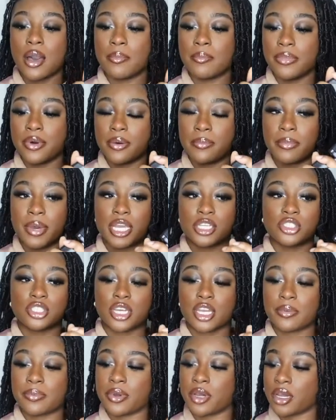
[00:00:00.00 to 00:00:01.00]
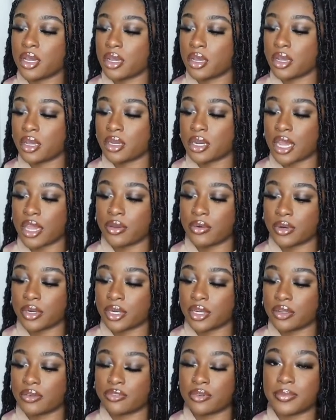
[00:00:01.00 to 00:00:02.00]
but my tripod, I
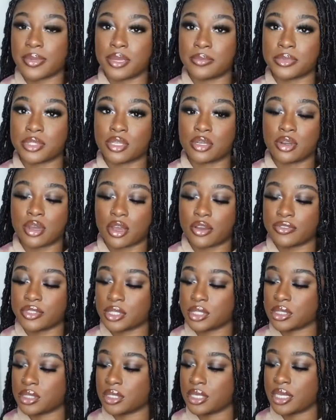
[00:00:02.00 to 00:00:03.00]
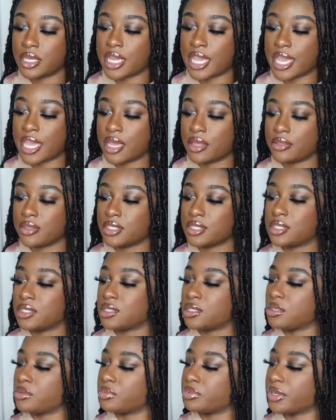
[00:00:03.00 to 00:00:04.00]
ordered it from Amazon, obviously, and this
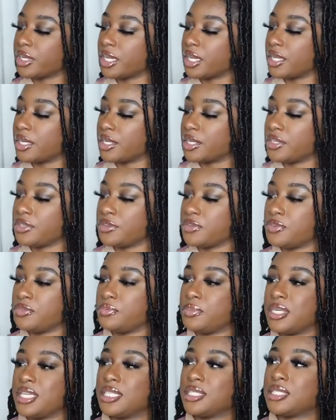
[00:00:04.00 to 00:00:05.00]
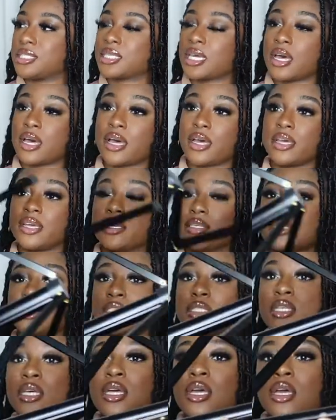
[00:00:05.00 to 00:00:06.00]
is the brand UV
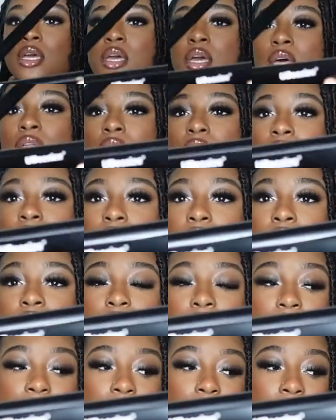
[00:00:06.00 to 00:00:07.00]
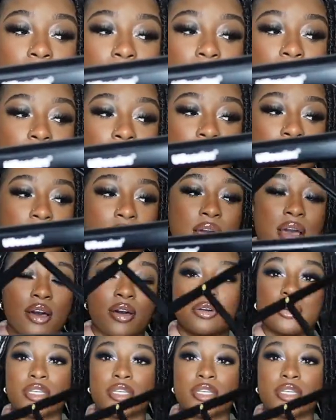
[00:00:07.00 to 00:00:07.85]
size. Looks just like that. I'll